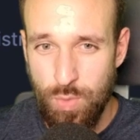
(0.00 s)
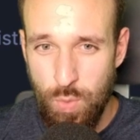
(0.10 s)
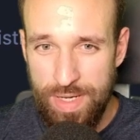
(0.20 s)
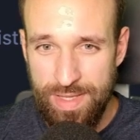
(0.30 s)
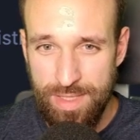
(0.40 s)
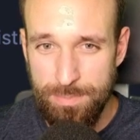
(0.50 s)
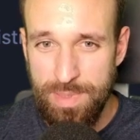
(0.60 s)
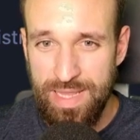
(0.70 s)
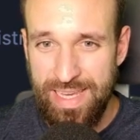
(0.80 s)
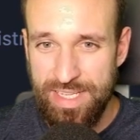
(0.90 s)
with a
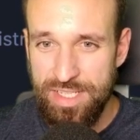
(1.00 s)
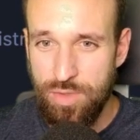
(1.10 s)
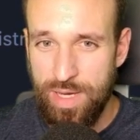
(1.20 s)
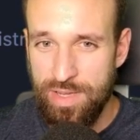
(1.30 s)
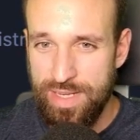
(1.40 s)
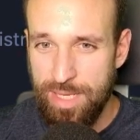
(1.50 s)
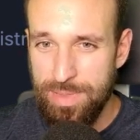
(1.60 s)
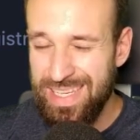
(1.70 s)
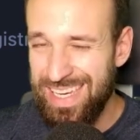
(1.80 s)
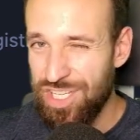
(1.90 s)
blank new Ionic
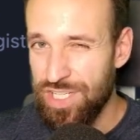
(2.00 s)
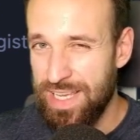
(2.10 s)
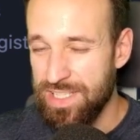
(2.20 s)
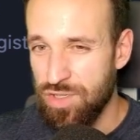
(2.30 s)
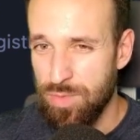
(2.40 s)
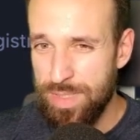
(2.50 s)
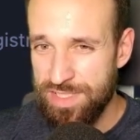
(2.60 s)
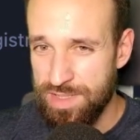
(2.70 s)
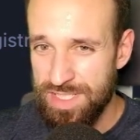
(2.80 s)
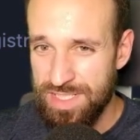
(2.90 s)
application, as
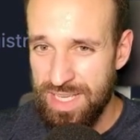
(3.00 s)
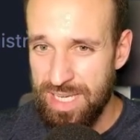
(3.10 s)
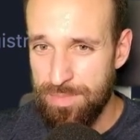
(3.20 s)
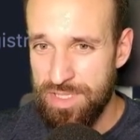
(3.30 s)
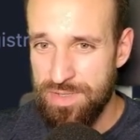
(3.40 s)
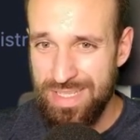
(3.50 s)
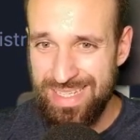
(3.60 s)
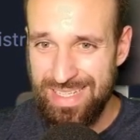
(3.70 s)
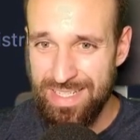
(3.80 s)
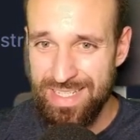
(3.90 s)
always, this time
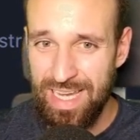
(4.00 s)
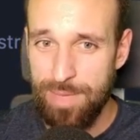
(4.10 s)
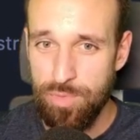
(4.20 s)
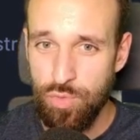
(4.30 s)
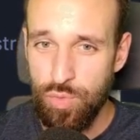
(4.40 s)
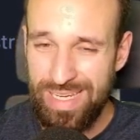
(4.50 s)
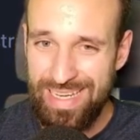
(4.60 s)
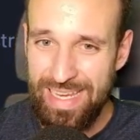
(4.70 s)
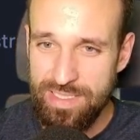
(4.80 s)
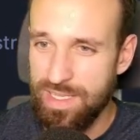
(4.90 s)
using type React.